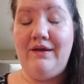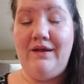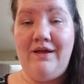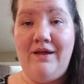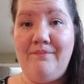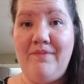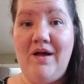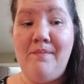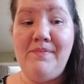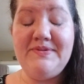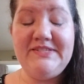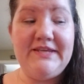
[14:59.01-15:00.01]

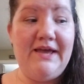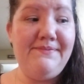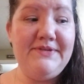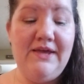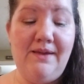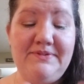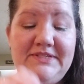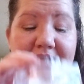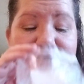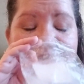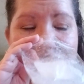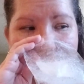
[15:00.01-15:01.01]
I'm
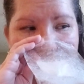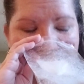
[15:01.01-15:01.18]
obsessed.